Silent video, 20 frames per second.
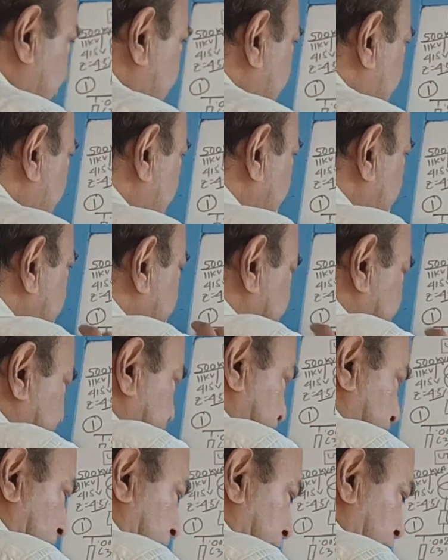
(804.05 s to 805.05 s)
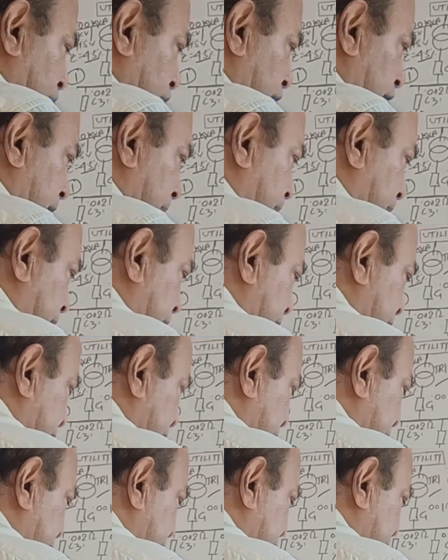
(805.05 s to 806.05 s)
per unit impedance,
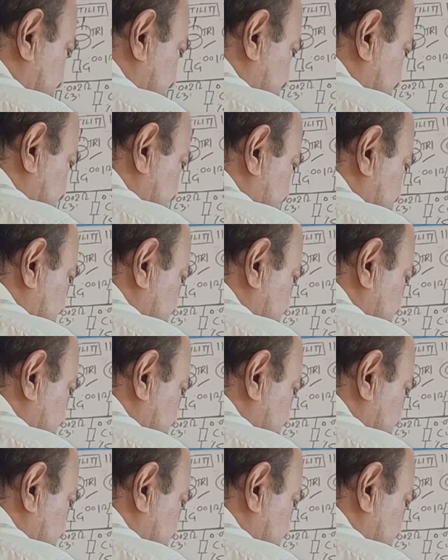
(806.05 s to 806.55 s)
that is a